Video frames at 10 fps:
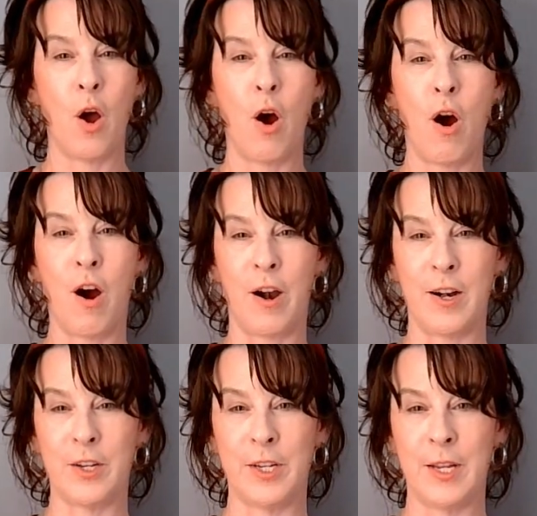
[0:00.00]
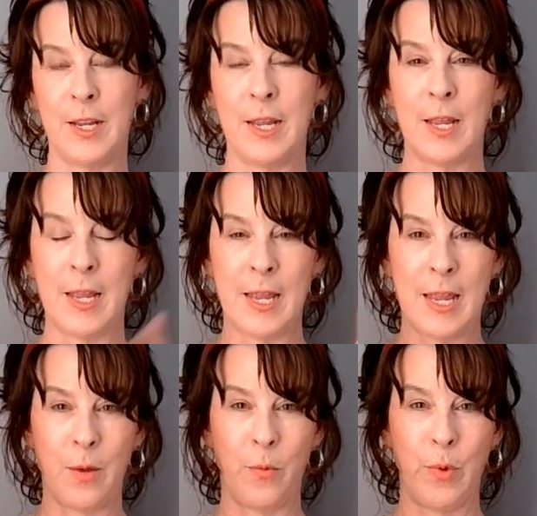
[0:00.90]
heart,
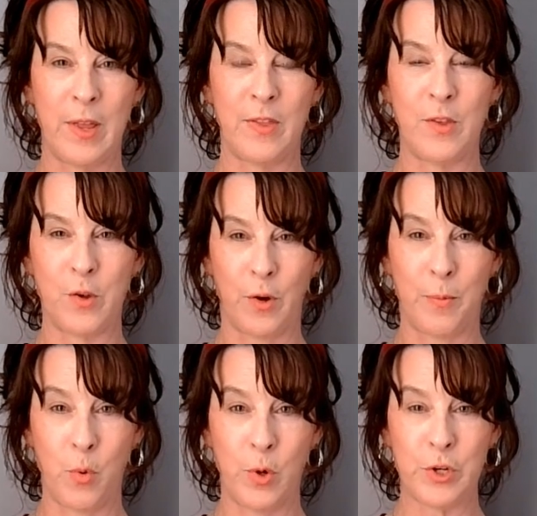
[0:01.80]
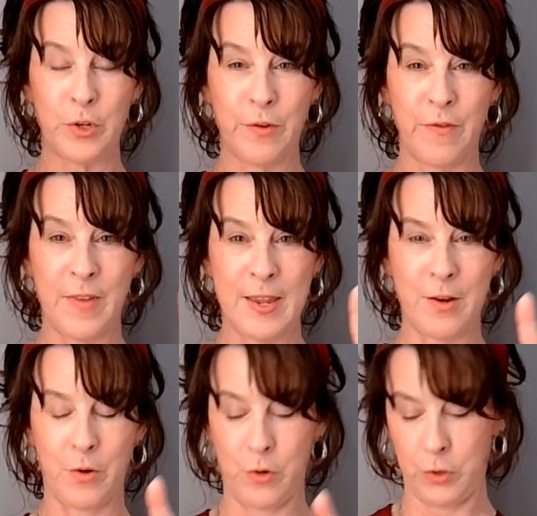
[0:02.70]
with your pointer
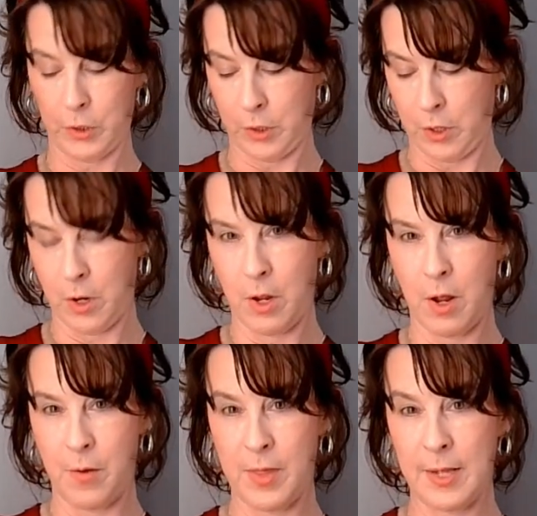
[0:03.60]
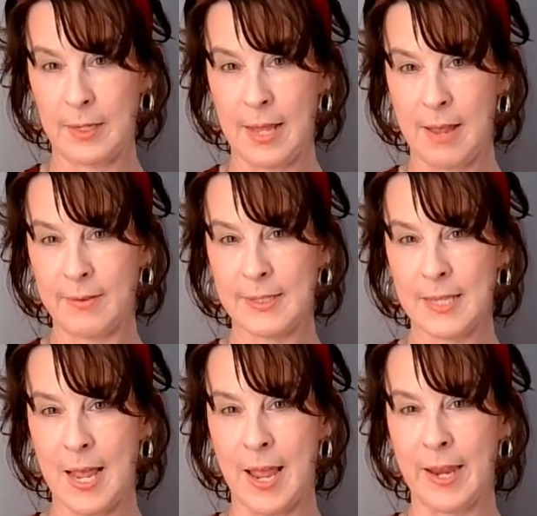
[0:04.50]
fingers on the left
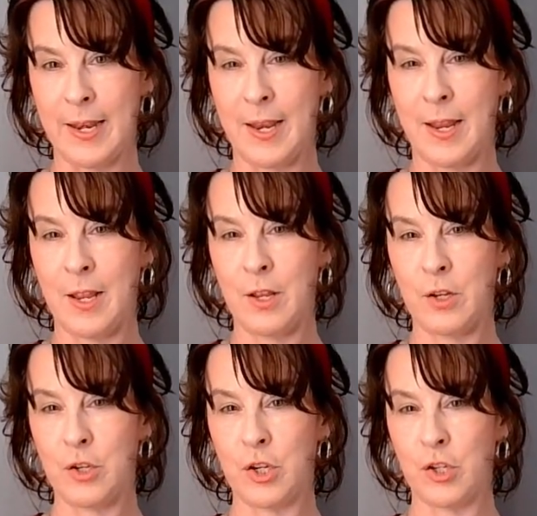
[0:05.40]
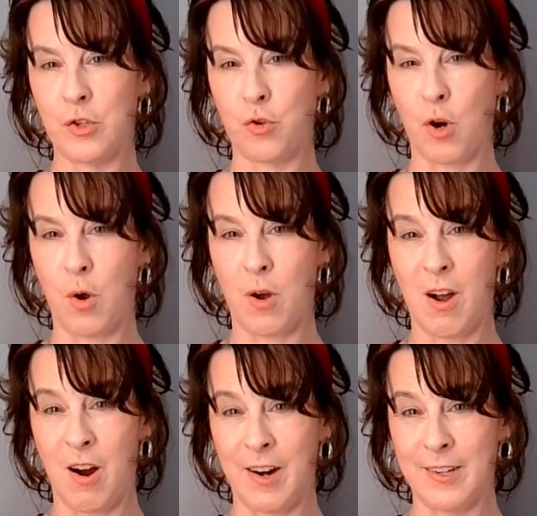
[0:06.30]
side. Just draw a
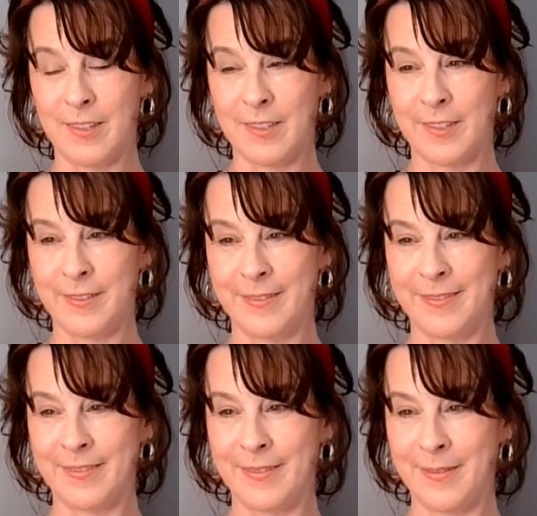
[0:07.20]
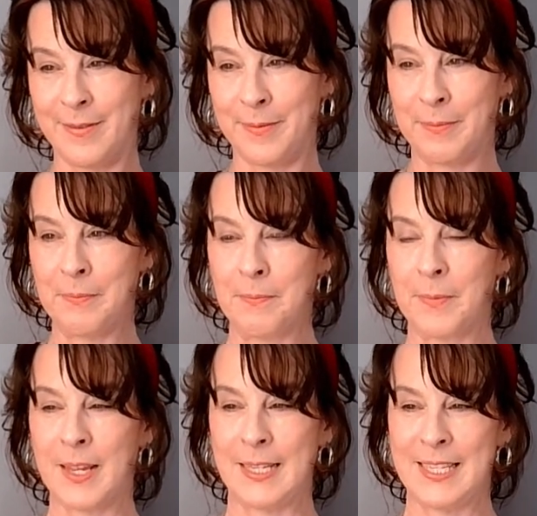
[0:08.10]
heart.
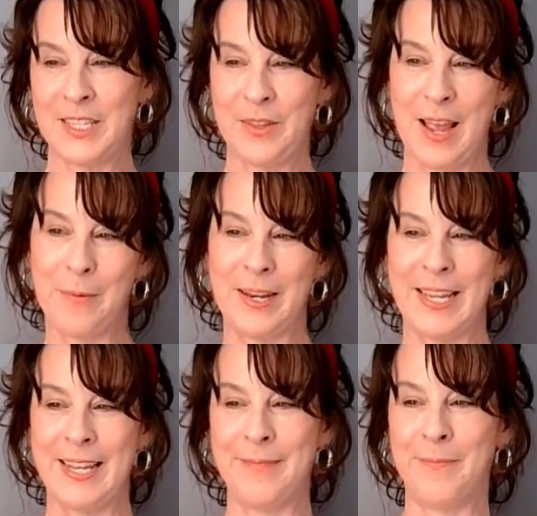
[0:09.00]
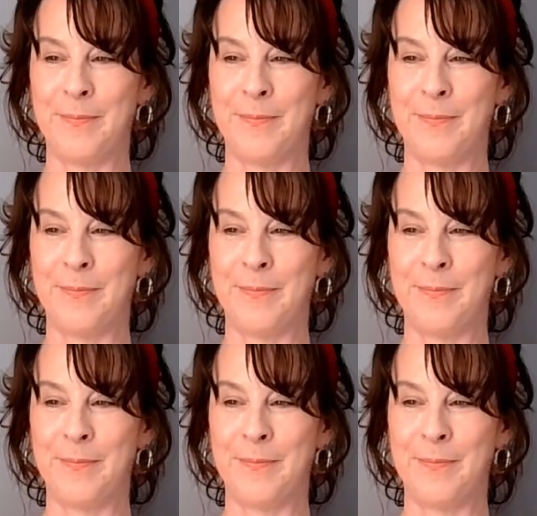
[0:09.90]
Let's do that one again.